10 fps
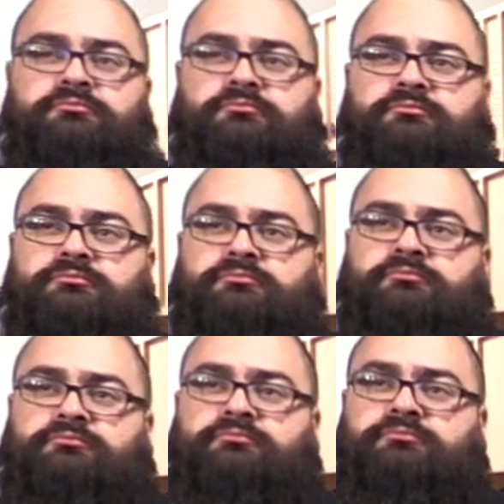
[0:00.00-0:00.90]

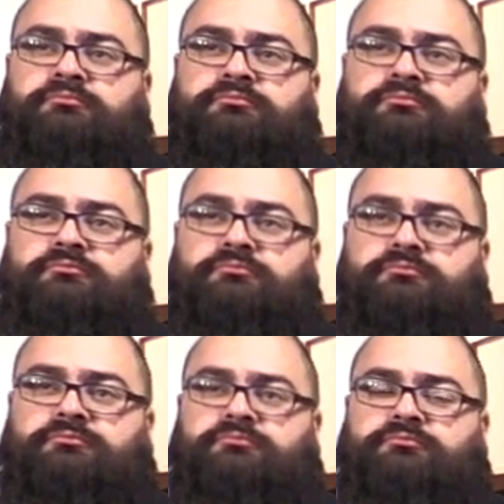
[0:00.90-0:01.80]

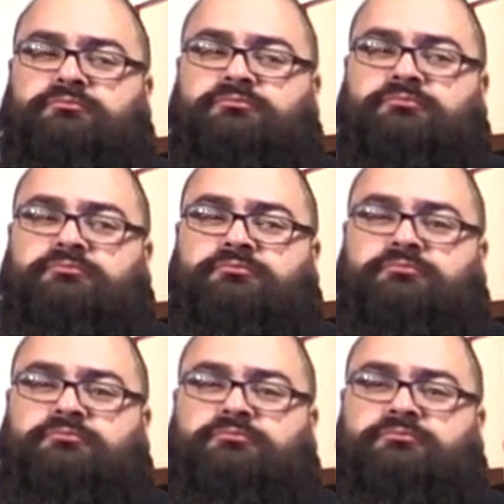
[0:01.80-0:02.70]

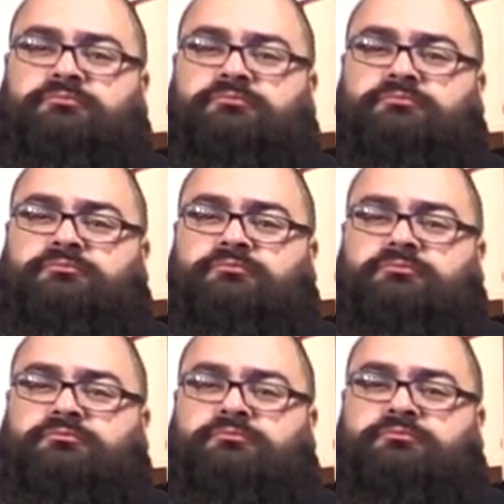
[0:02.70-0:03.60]

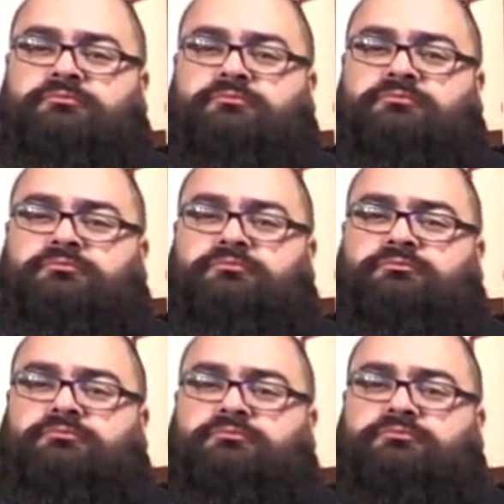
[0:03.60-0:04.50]

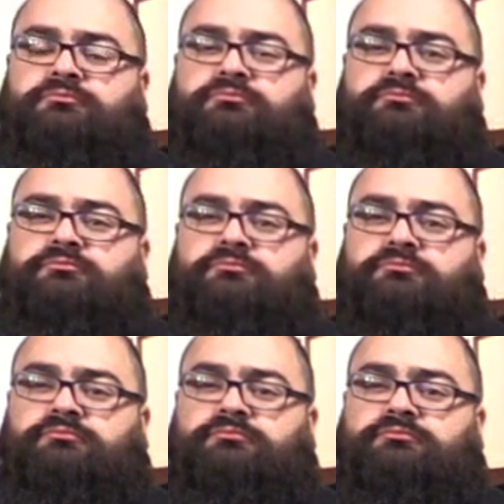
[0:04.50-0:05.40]

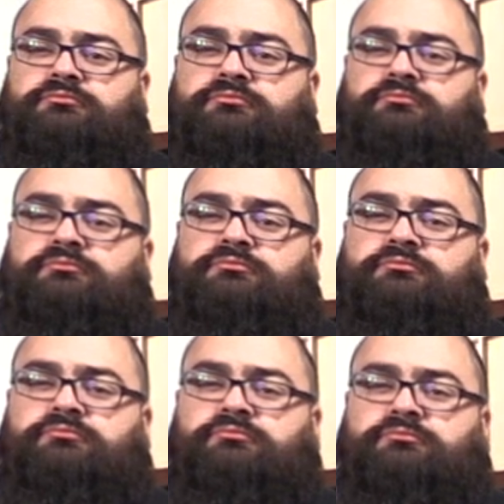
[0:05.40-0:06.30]

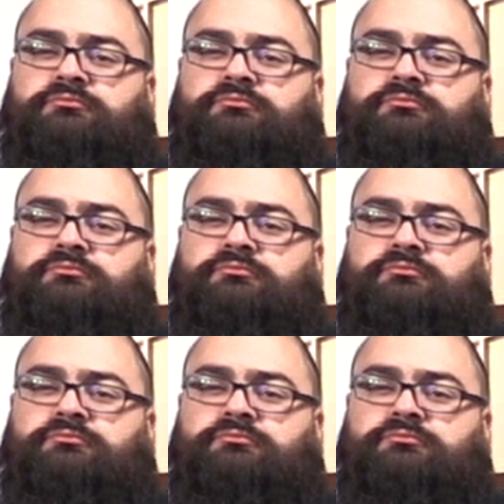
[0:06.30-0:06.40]
The person shown says nothing.